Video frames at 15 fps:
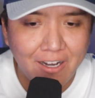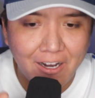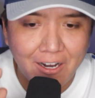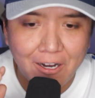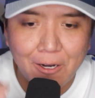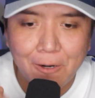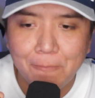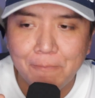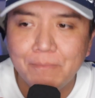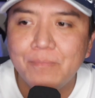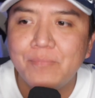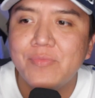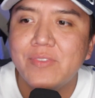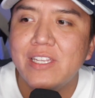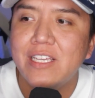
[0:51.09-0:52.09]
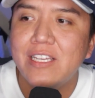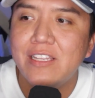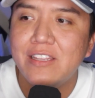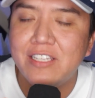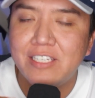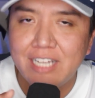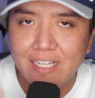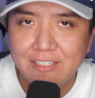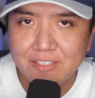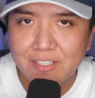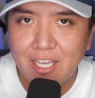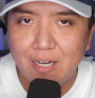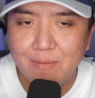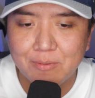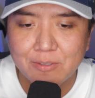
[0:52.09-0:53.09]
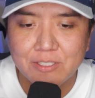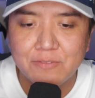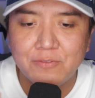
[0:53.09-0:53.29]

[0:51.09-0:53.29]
The Dallas Cowboys,